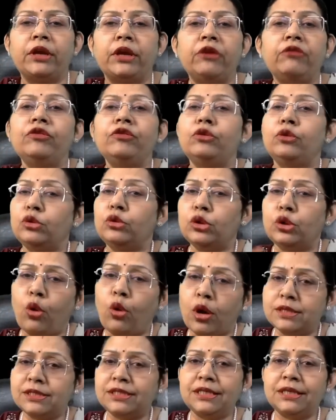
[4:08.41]
If you know the
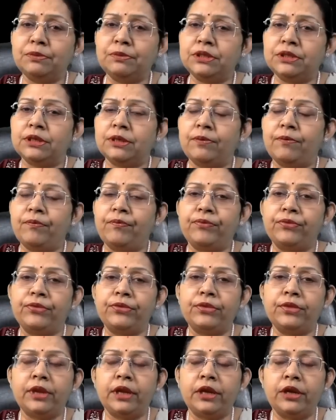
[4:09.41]
concept,
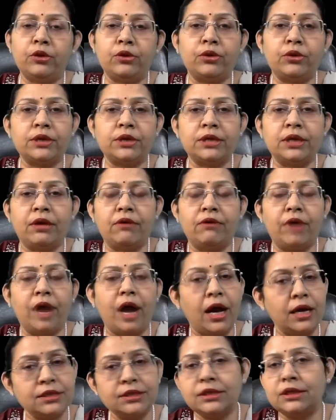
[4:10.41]
then you could have
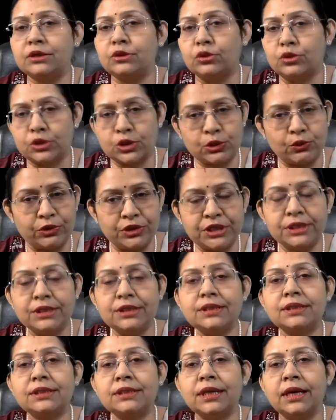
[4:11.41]
answered those
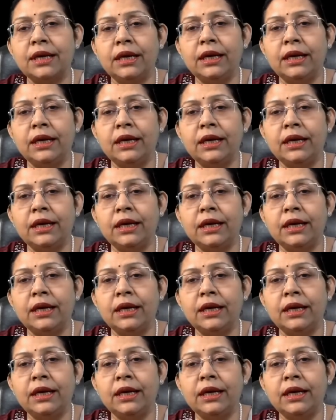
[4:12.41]
questions.